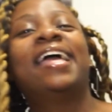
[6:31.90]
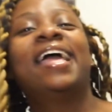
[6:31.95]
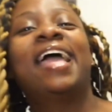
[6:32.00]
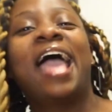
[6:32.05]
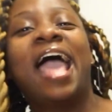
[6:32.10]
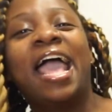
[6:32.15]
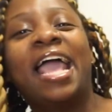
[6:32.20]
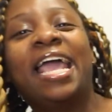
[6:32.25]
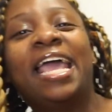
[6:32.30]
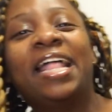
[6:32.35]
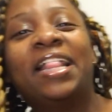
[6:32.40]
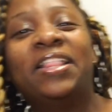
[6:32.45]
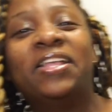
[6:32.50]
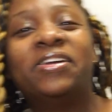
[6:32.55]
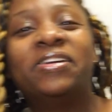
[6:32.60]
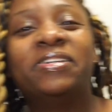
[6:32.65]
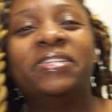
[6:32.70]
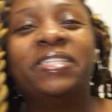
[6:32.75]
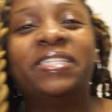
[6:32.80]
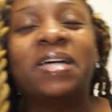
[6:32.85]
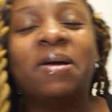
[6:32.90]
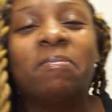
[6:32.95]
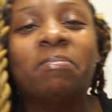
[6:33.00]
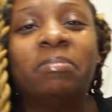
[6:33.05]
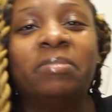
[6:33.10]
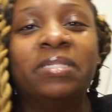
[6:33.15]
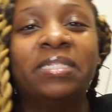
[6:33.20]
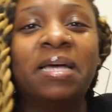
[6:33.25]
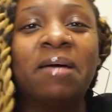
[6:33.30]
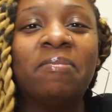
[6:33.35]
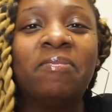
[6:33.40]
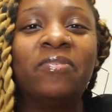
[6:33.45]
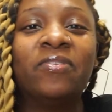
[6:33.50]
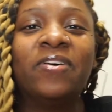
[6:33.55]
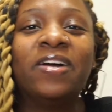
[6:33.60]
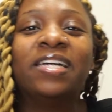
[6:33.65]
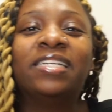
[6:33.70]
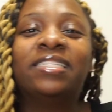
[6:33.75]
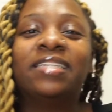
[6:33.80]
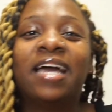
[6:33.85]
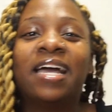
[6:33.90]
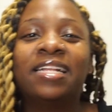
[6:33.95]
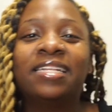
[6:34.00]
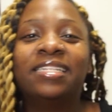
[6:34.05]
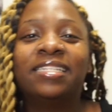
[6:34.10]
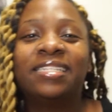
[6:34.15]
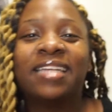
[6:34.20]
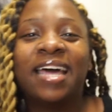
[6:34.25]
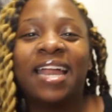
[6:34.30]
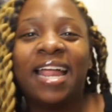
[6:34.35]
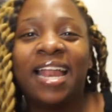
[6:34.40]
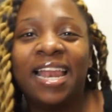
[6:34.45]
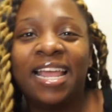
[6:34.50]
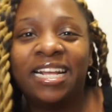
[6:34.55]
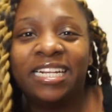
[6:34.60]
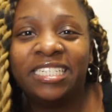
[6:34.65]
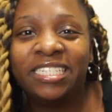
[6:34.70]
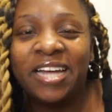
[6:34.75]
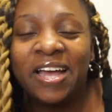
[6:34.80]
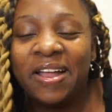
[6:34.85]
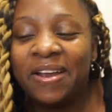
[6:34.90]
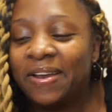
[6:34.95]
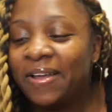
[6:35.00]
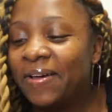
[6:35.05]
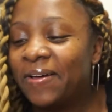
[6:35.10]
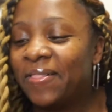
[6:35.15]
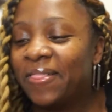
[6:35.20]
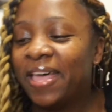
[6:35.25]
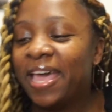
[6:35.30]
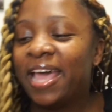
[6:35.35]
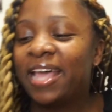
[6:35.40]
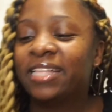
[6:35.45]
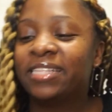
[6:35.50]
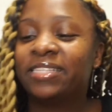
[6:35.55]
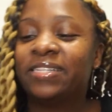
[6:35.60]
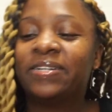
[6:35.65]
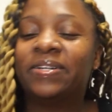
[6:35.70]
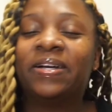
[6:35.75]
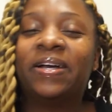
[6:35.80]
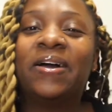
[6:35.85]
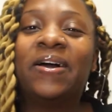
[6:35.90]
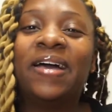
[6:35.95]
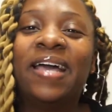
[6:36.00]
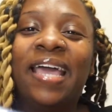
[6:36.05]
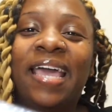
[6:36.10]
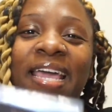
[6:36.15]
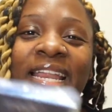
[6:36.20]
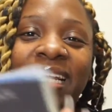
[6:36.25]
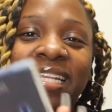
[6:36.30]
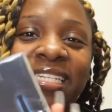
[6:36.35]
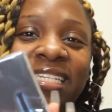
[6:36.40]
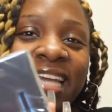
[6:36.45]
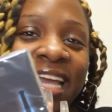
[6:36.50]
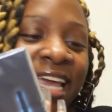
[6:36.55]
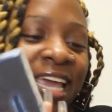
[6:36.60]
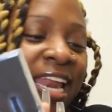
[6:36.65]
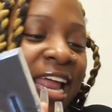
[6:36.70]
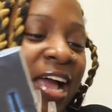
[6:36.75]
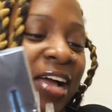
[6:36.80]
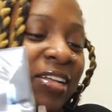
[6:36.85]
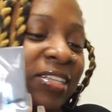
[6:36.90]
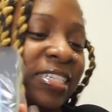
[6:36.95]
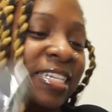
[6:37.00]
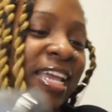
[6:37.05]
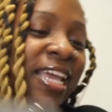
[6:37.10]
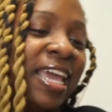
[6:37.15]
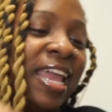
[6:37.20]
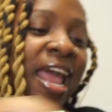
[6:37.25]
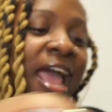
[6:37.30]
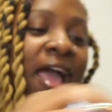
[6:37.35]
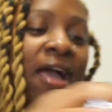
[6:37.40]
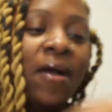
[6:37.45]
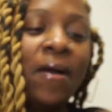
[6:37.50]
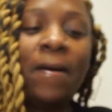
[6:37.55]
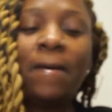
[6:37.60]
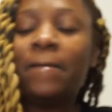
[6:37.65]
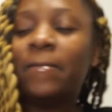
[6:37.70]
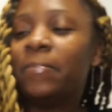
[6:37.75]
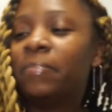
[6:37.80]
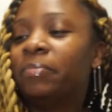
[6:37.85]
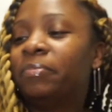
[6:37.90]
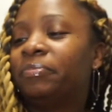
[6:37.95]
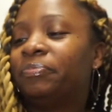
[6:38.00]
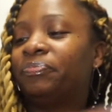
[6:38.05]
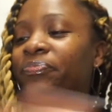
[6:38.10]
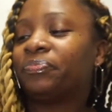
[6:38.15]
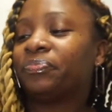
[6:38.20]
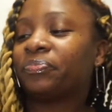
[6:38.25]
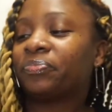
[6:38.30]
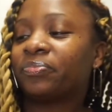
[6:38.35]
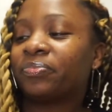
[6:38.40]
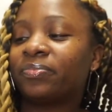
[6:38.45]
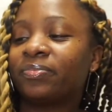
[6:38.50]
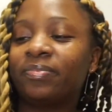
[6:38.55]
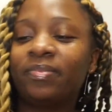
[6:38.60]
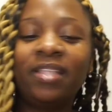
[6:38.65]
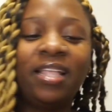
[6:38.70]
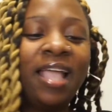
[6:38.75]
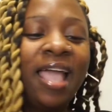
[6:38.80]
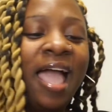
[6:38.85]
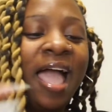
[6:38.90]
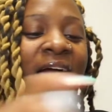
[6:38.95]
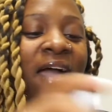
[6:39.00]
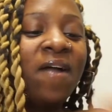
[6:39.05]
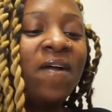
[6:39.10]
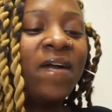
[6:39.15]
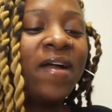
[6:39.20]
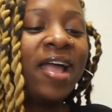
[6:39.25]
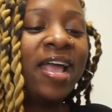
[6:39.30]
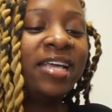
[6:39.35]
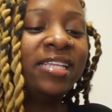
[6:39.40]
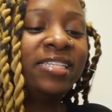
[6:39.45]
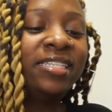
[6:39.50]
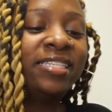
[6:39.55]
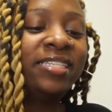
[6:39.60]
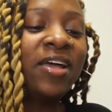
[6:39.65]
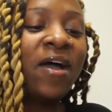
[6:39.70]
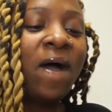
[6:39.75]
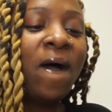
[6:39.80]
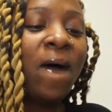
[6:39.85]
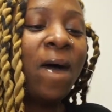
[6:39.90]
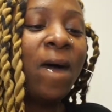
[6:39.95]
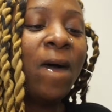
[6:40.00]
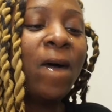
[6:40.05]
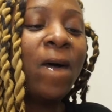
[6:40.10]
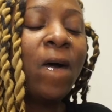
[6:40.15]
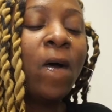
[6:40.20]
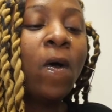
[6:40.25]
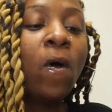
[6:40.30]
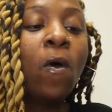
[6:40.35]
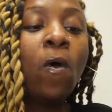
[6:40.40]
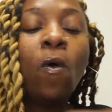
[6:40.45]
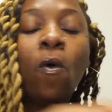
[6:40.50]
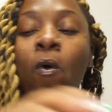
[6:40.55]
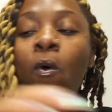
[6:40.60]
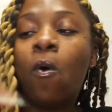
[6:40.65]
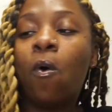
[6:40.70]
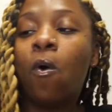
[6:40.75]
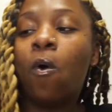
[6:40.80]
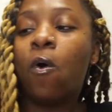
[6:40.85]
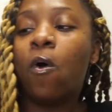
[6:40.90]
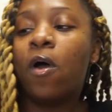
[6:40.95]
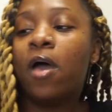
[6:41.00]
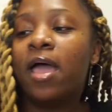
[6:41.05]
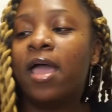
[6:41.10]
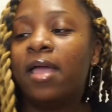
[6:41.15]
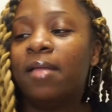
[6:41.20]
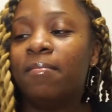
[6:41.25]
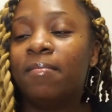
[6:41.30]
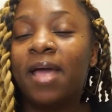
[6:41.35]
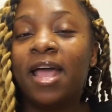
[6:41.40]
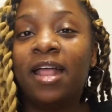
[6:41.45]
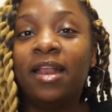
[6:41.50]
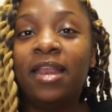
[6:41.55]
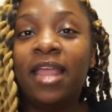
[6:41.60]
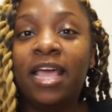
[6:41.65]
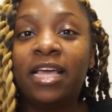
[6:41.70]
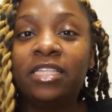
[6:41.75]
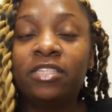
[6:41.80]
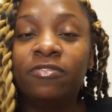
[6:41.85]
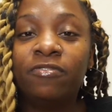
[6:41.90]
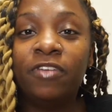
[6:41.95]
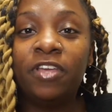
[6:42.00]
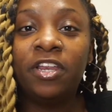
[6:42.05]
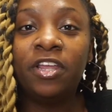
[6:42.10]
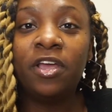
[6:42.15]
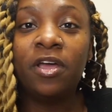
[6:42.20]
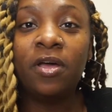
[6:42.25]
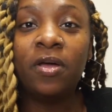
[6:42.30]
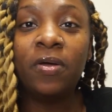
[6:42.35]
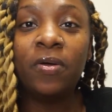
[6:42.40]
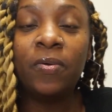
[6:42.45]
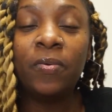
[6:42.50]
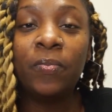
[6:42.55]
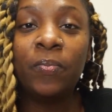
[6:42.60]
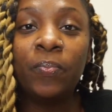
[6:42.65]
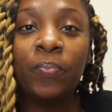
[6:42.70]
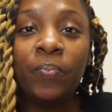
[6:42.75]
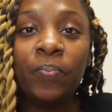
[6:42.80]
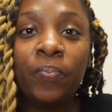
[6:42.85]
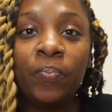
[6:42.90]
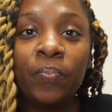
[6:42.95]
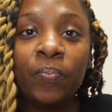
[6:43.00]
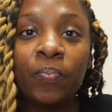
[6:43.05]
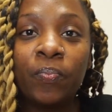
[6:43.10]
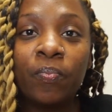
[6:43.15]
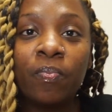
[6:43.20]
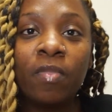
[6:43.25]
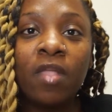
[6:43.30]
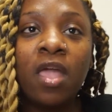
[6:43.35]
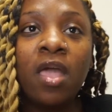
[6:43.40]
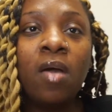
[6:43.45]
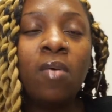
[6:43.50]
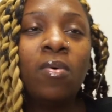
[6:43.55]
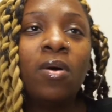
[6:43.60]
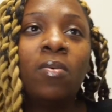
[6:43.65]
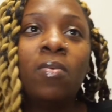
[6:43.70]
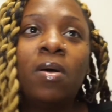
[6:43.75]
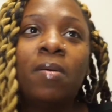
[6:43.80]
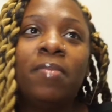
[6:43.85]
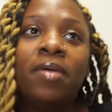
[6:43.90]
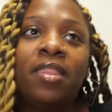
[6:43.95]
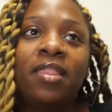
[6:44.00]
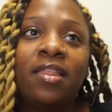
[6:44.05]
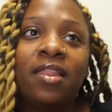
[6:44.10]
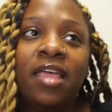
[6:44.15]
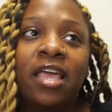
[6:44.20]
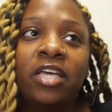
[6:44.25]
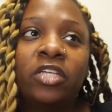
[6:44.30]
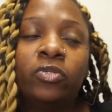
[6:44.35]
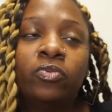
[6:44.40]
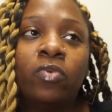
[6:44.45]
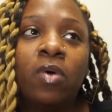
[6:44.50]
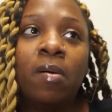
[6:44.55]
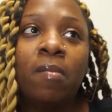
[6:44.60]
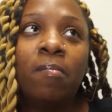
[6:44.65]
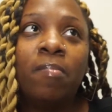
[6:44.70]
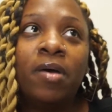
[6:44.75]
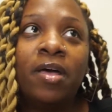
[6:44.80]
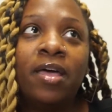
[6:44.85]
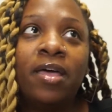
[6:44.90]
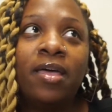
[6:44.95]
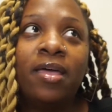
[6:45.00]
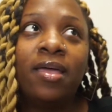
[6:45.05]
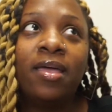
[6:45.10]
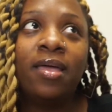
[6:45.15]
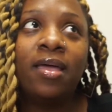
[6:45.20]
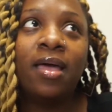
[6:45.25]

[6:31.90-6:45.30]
I get a little something for it, so I just thought I'd let y'all know that. So go ahead and check it out. All right, so on my next video, well, it won't be the next one, but